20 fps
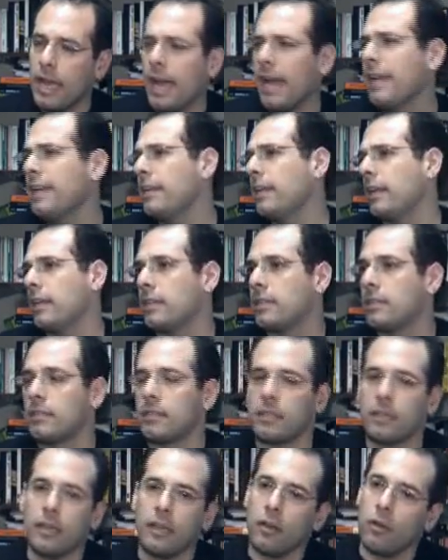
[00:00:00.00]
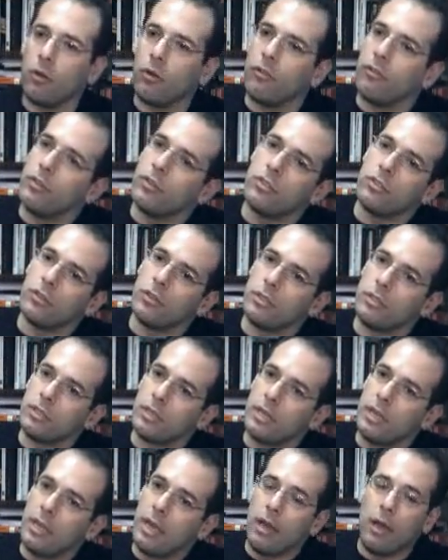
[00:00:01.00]
Endless overtures,
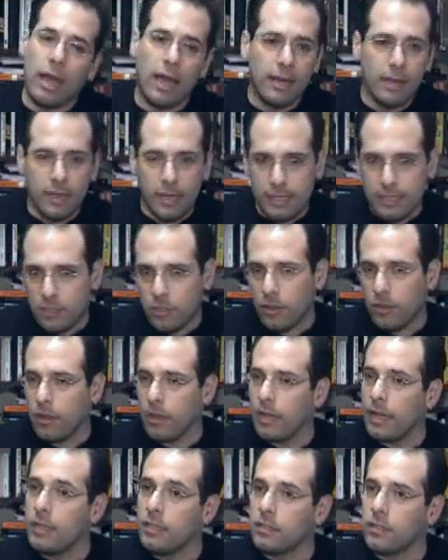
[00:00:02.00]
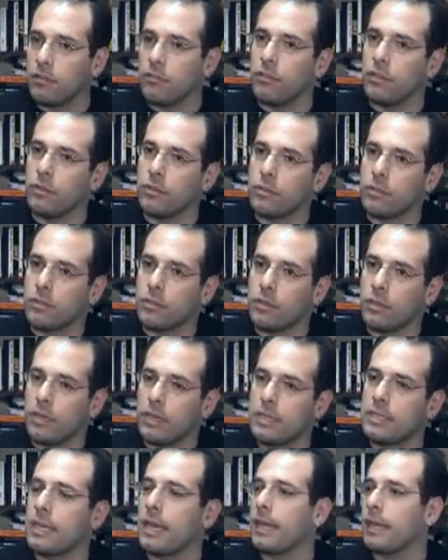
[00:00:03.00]
endless interviews
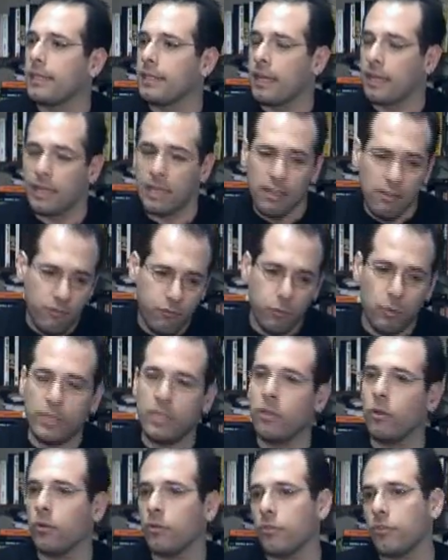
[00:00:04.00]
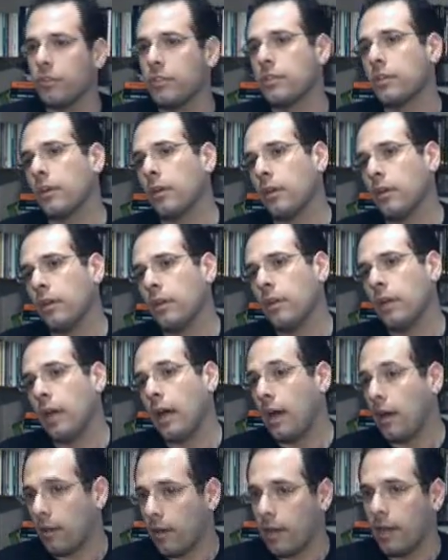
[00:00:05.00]
saying that if we don't return
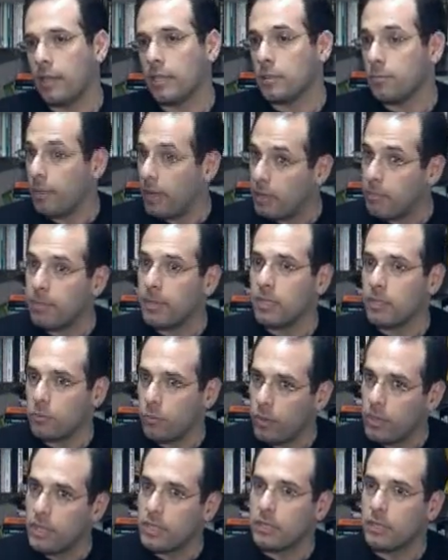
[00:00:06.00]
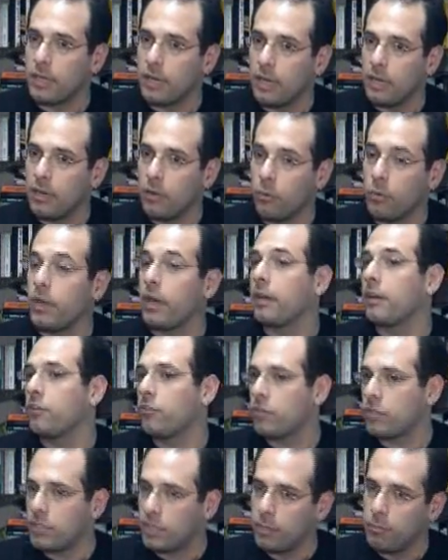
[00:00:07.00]
our lands by peace with Israel, we are
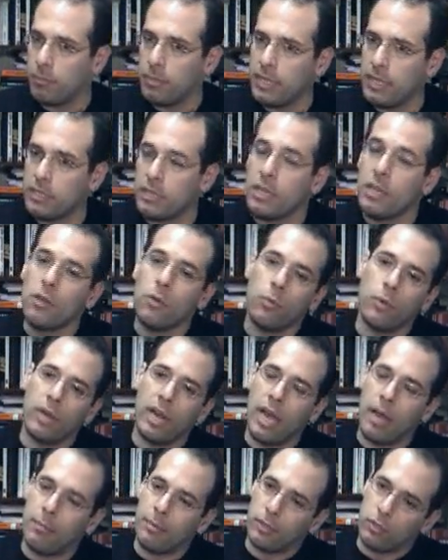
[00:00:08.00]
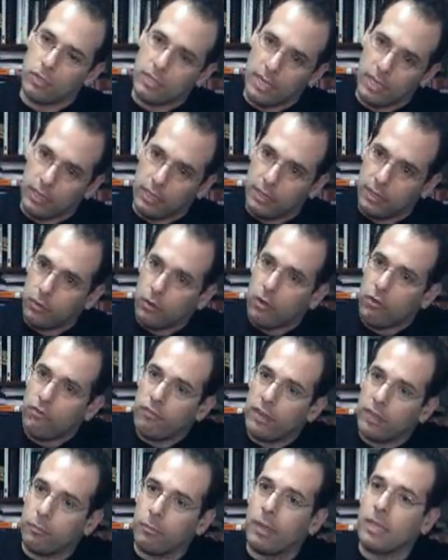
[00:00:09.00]
interested in peace, we're happy to settle the
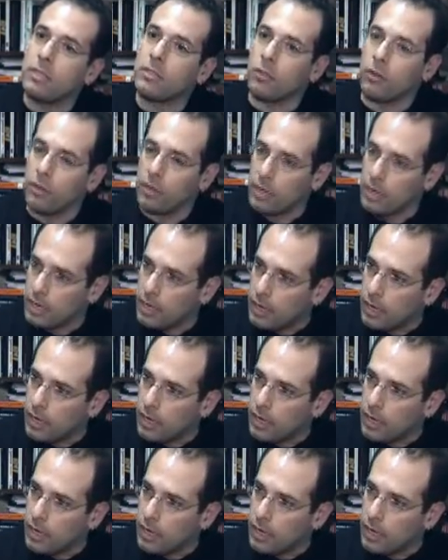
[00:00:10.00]
conflict based on